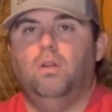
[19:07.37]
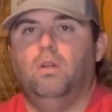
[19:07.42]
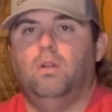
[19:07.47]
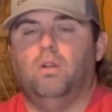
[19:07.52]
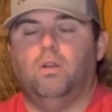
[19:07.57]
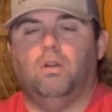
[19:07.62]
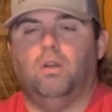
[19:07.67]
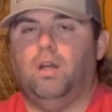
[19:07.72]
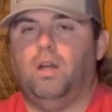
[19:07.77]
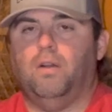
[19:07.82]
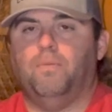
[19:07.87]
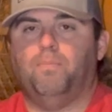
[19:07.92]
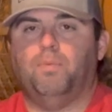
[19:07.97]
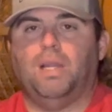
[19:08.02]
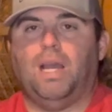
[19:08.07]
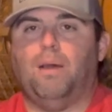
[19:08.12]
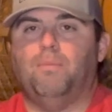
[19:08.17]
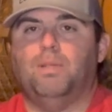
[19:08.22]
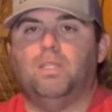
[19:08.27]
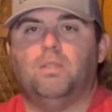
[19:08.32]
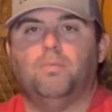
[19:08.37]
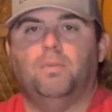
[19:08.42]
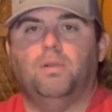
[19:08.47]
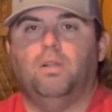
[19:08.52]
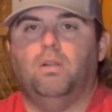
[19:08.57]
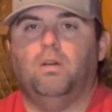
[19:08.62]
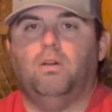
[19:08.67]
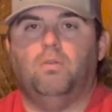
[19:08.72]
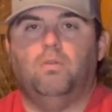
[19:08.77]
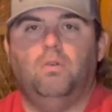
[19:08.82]
or comments
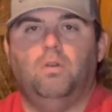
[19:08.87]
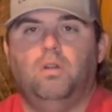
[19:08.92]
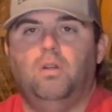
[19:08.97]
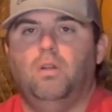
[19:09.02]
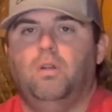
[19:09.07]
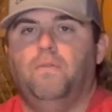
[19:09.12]
below,